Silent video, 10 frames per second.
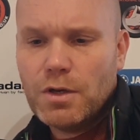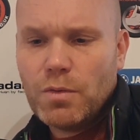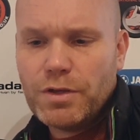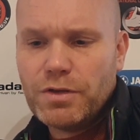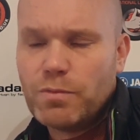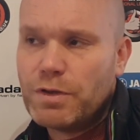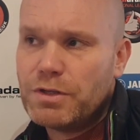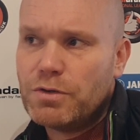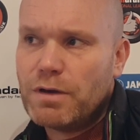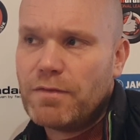when
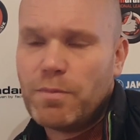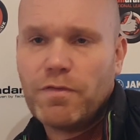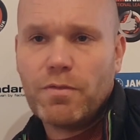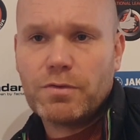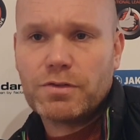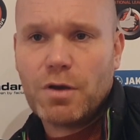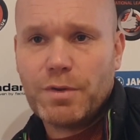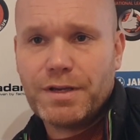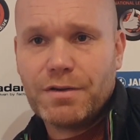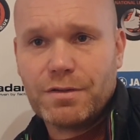you have a performance like
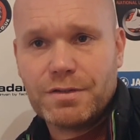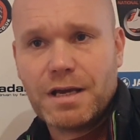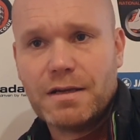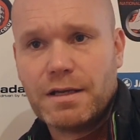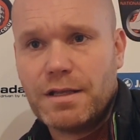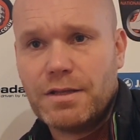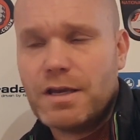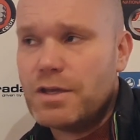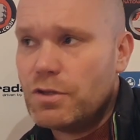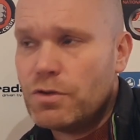we did on Saturday, then
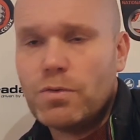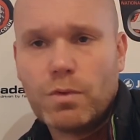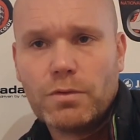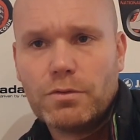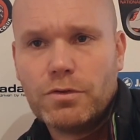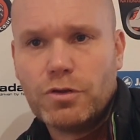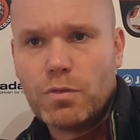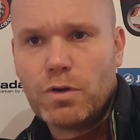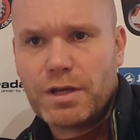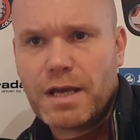yeah, you do want
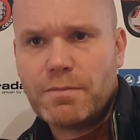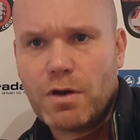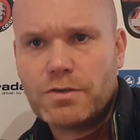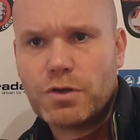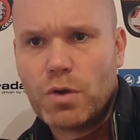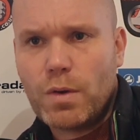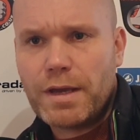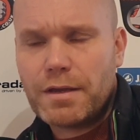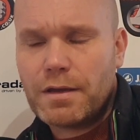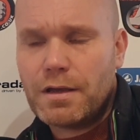a game nice and quick.